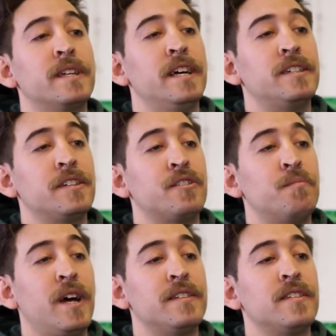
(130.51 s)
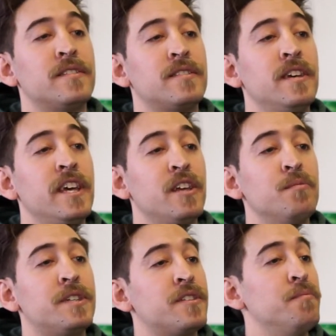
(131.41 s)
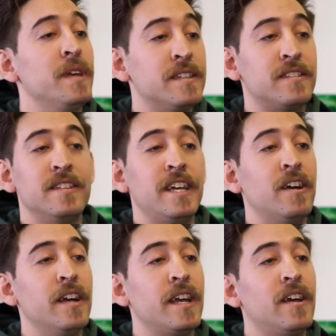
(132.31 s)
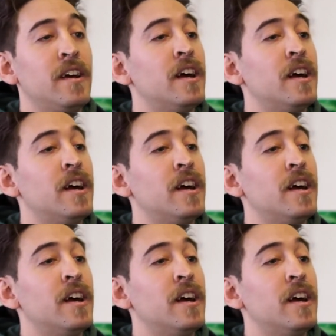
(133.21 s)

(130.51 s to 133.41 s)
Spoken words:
digestion process in which the meats and dairy